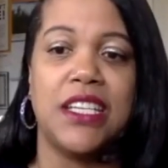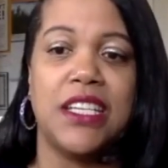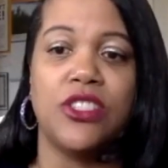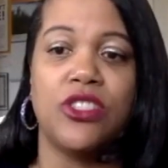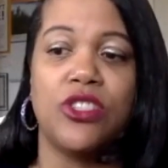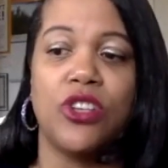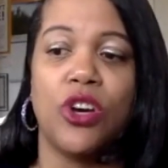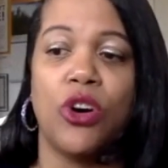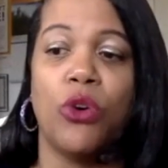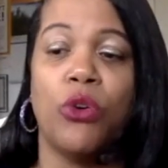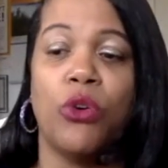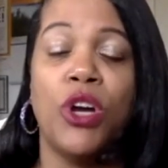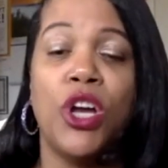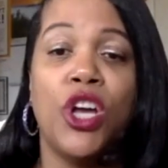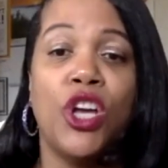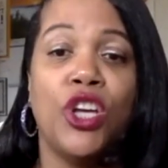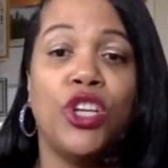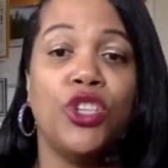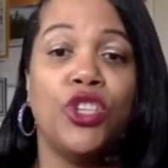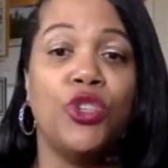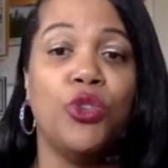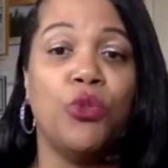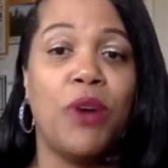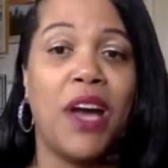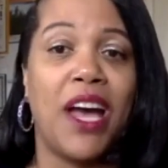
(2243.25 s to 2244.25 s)
So
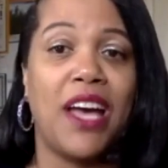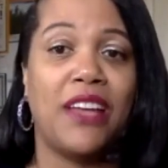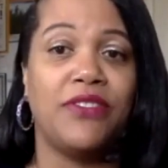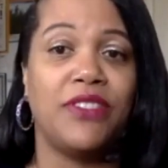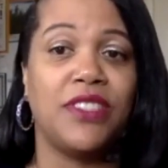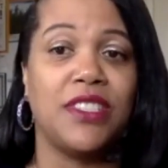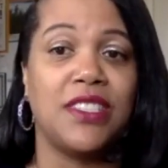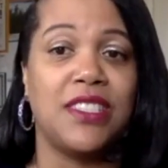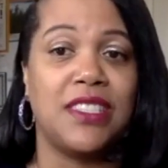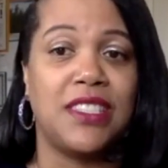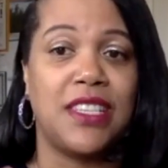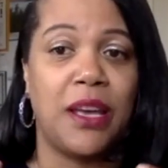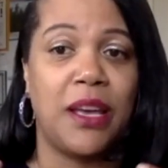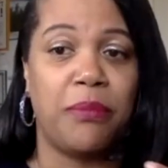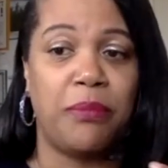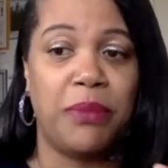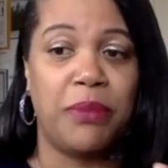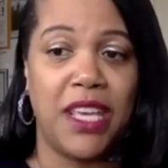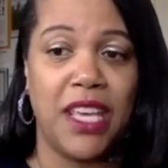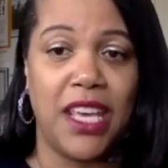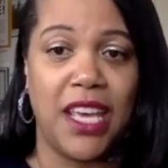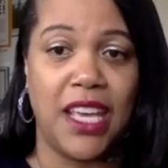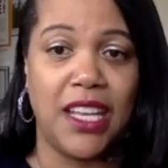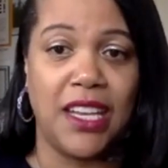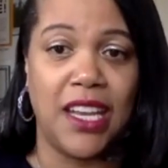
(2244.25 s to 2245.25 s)
you have to step
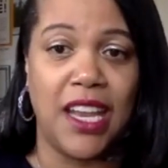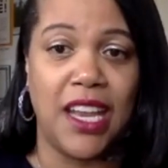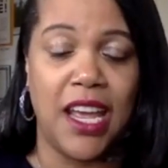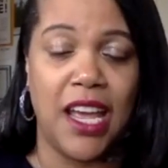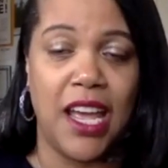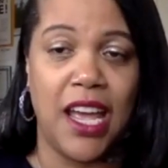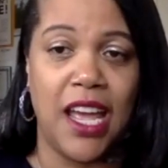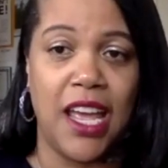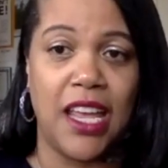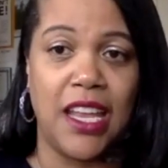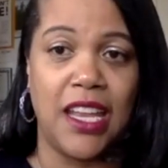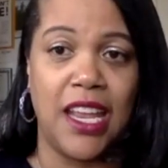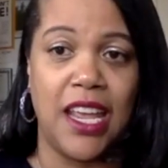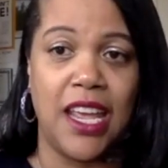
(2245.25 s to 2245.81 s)
in and,